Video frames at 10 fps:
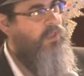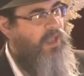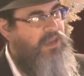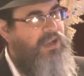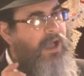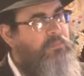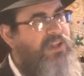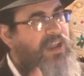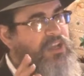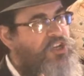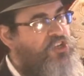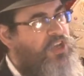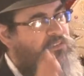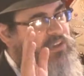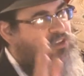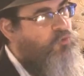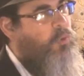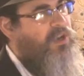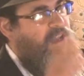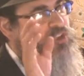and he comes out of yeshiva, he's
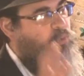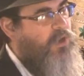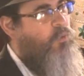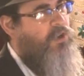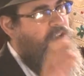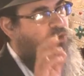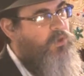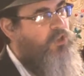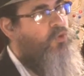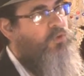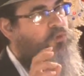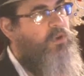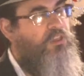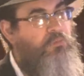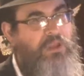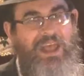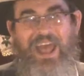20, he's 21, he's 22, he's 23,